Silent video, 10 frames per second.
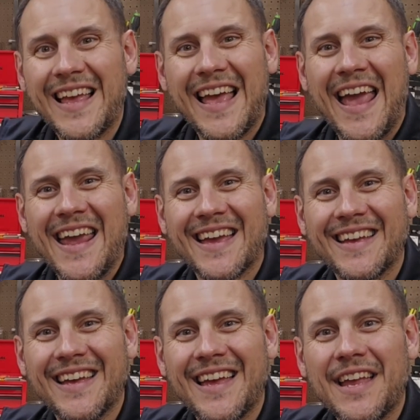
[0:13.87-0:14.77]
Hey,
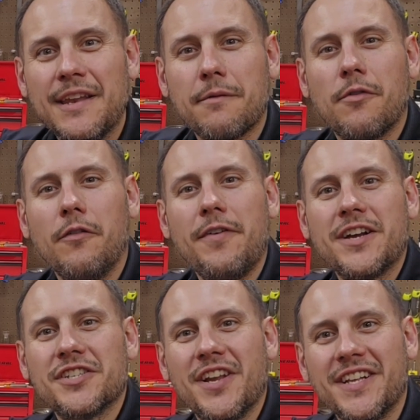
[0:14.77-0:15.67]
Nick from Old
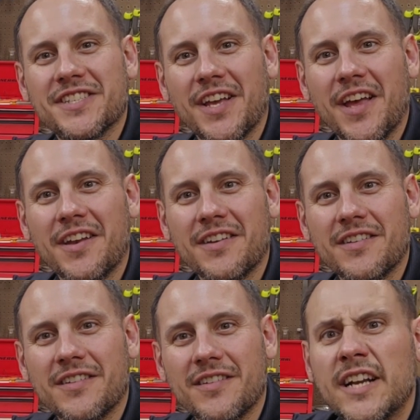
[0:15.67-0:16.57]
Fashioned Nights again.
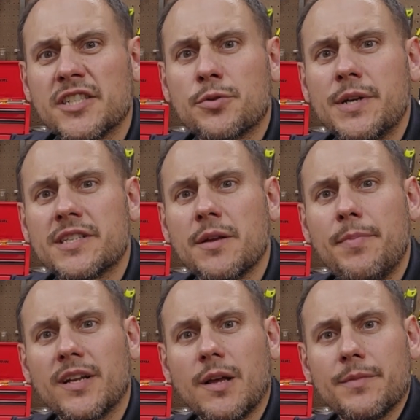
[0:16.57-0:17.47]
I just recently
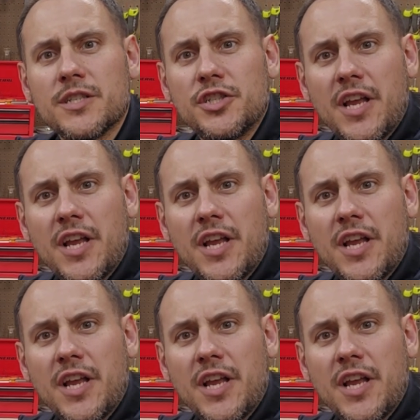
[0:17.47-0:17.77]
picked up this